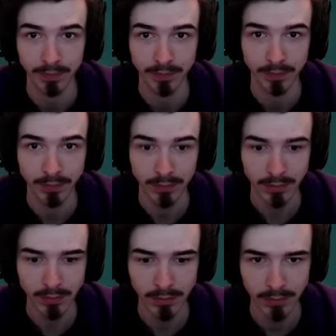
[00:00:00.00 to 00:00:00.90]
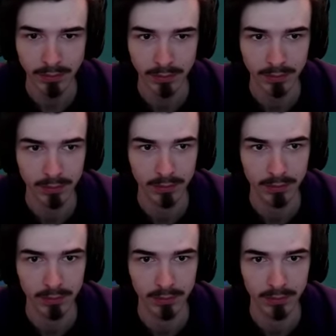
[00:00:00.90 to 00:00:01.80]

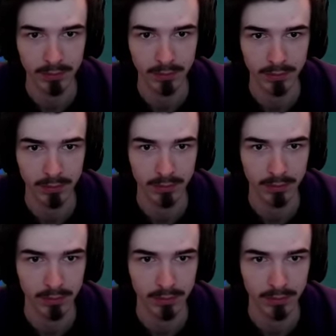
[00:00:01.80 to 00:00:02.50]
(silence)